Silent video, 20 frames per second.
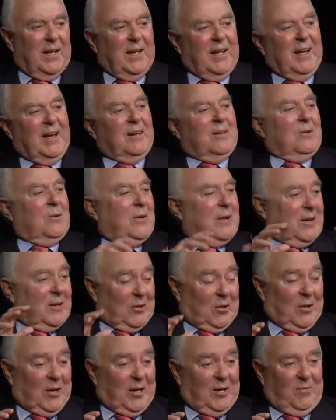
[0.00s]
and a, and a
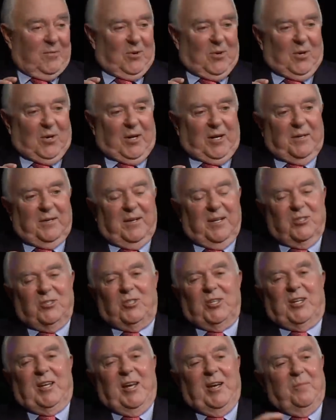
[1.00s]
lot of art. And
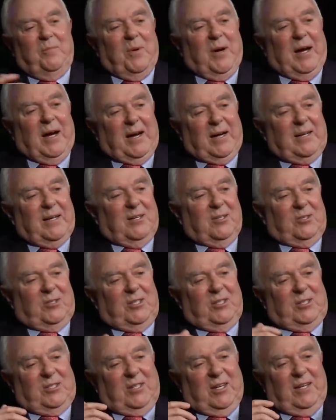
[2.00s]
she came back and
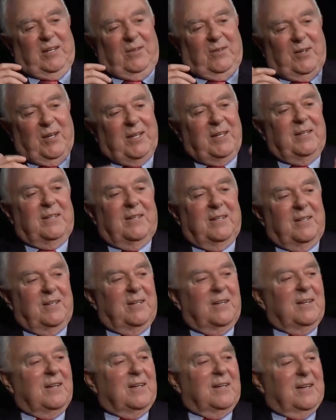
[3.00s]
she said, Lyndon,
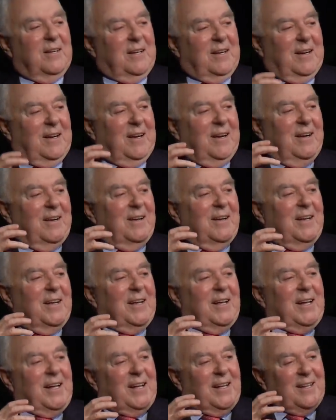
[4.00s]
uh,
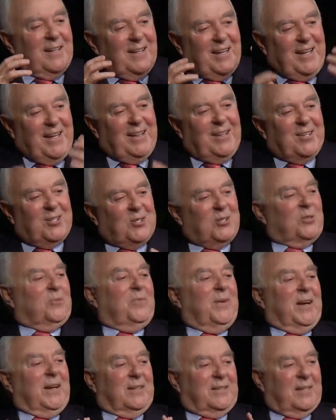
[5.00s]
this is
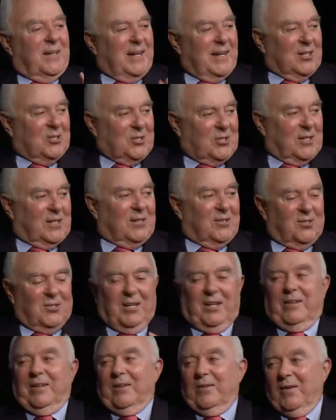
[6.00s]
fantastic. There's
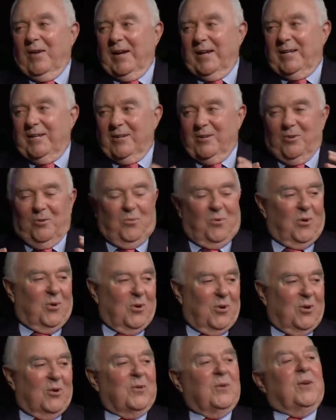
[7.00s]
nothing like it in the
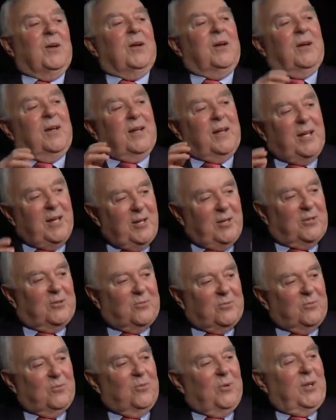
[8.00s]
world.
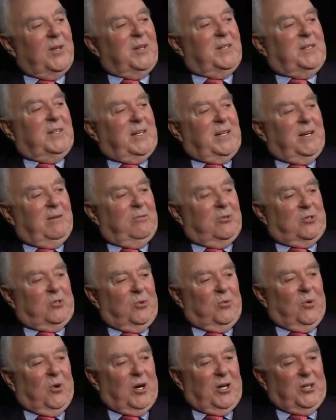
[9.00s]
He's willing to give it
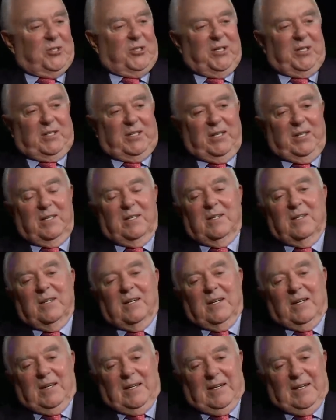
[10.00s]
to Washington.
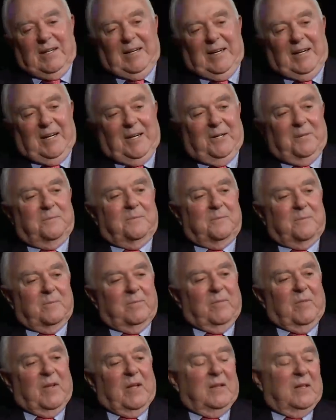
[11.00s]
Uh,
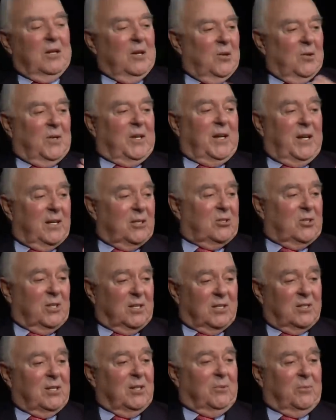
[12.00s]
the only hitch
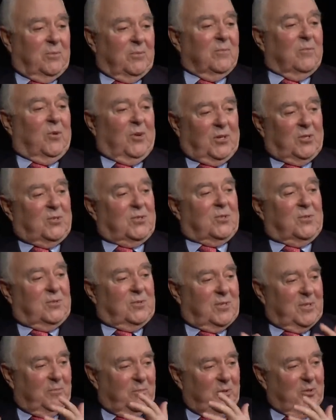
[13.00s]
is he wants
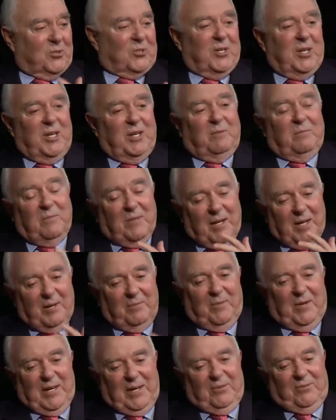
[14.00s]
the museum
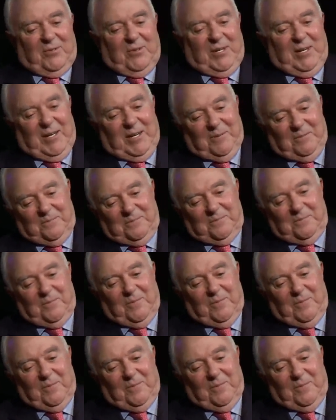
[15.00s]
named after him.